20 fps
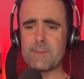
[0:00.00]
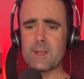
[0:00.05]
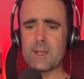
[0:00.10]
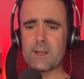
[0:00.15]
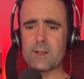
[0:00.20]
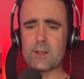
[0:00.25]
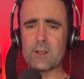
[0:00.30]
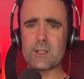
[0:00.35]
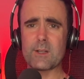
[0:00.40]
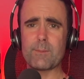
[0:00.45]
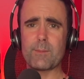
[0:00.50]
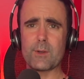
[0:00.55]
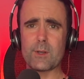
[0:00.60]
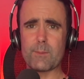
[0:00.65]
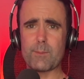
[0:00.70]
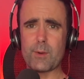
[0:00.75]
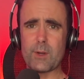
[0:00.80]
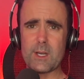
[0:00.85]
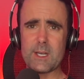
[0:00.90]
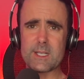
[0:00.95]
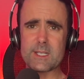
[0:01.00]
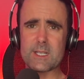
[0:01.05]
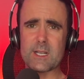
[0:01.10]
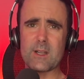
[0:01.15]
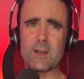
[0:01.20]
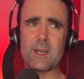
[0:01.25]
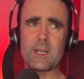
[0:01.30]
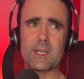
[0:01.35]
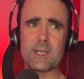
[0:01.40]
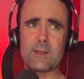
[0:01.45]
kind of want to put into
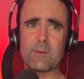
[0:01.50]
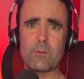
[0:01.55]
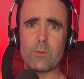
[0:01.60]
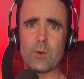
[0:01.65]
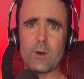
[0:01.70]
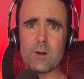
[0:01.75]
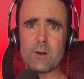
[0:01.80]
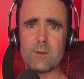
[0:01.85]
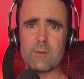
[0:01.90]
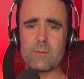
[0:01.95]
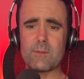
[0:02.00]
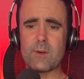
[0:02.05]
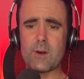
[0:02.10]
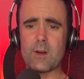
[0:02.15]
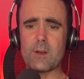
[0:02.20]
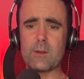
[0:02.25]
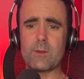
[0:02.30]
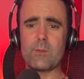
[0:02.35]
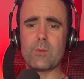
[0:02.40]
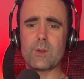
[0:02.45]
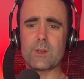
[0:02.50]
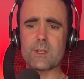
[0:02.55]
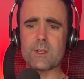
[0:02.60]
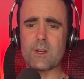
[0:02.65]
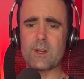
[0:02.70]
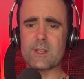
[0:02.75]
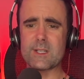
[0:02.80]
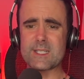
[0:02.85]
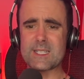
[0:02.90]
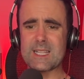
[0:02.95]
like what I want to
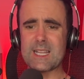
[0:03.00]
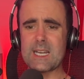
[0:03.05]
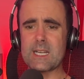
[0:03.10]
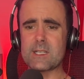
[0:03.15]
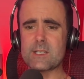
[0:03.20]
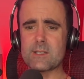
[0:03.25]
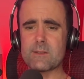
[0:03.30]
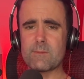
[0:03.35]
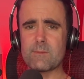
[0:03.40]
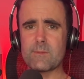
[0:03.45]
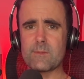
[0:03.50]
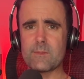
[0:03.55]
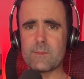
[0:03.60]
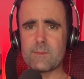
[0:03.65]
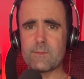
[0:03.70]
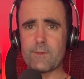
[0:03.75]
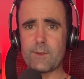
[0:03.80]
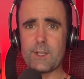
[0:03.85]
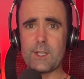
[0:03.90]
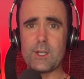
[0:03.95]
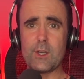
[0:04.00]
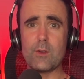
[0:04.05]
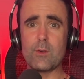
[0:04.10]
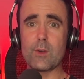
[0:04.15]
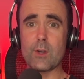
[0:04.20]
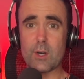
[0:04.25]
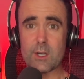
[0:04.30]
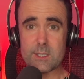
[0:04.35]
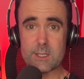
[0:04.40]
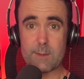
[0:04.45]
kind of select for you
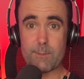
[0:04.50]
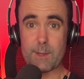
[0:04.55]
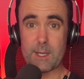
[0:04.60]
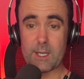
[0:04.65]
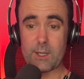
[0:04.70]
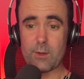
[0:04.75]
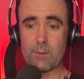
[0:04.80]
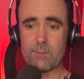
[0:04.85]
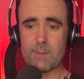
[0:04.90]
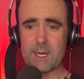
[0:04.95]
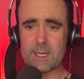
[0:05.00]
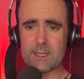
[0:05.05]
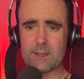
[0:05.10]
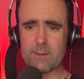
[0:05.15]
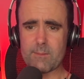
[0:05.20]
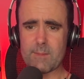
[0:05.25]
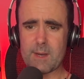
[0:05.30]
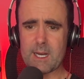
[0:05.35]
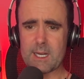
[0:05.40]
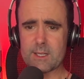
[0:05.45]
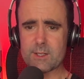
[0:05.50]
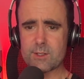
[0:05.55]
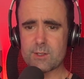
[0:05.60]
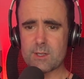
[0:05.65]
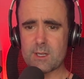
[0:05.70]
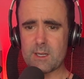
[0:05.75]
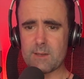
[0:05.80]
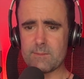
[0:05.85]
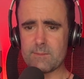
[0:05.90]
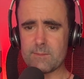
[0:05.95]
guys to pick your man of the match.
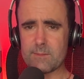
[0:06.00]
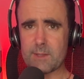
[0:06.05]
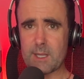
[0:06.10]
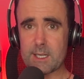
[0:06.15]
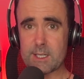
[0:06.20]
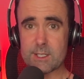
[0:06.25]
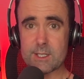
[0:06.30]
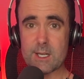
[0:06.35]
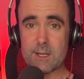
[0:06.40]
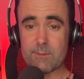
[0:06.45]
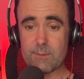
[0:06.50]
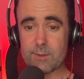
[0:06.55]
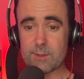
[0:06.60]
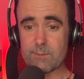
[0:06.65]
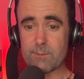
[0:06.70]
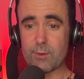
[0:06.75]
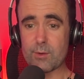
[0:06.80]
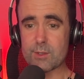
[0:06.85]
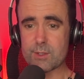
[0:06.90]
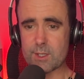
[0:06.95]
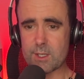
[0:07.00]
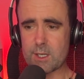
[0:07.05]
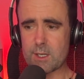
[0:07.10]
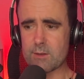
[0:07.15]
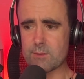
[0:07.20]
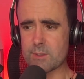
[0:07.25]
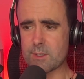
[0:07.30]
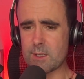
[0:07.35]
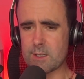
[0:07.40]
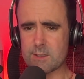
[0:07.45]
Ladies and gentlemen, boys and
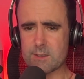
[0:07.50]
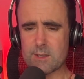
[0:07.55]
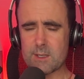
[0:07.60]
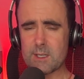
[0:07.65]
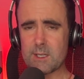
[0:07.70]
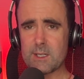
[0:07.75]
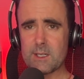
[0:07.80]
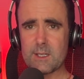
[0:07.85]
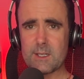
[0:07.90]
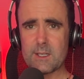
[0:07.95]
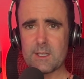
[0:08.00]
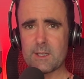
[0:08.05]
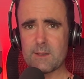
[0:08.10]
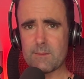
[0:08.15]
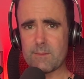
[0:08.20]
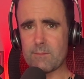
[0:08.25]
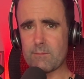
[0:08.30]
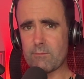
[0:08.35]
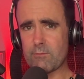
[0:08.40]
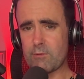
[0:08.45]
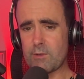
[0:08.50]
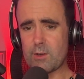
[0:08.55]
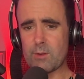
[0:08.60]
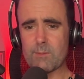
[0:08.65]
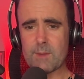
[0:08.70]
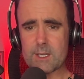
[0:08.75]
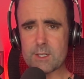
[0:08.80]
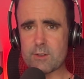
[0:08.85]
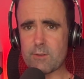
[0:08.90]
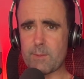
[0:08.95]
girls, and there's a real
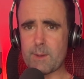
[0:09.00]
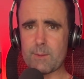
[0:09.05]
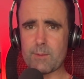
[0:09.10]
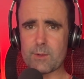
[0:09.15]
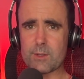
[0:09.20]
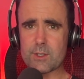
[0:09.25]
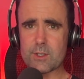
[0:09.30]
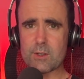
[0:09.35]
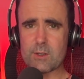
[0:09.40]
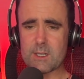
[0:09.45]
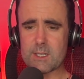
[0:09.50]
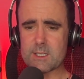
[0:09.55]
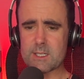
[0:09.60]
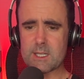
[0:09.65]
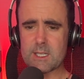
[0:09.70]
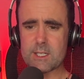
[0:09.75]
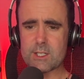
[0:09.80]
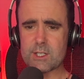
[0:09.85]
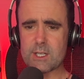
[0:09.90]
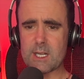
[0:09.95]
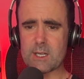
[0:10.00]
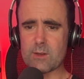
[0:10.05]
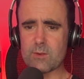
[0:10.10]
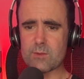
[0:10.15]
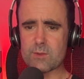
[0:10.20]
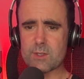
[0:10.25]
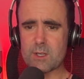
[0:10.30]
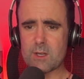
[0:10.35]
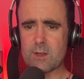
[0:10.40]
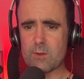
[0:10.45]
mixture of people that tune into this channel.
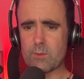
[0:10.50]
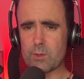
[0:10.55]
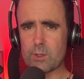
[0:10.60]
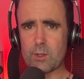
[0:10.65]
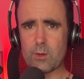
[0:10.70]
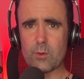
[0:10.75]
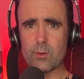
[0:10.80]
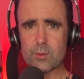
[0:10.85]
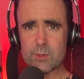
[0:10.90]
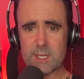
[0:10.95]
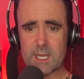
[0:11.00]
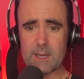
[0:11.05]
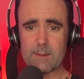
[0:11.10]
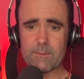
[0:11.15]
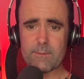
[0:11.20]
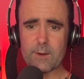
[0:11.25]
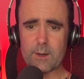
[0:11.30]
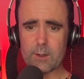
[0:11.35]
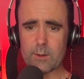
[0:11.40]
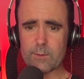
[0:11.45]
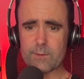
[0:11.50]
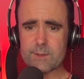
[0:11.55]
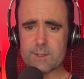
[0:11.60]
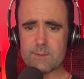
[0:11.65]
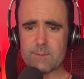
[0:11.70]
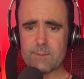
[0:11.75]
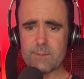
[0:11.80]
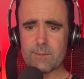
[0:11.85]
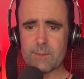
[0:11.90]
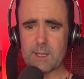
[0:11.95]
So I want you all to get involved,
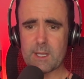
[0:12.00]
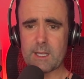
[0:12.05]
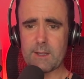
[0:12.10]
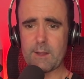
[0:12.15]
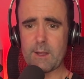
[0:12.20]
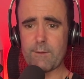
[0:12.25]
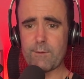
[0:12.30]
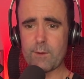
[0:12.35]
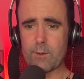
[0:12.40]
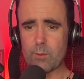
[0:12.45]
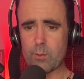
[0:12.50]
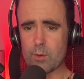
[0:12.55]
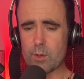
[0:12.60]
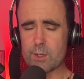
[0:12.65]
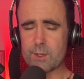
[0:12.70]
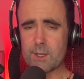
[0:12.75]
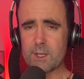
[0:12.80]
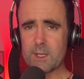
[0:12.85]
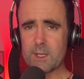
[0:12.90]
if you would.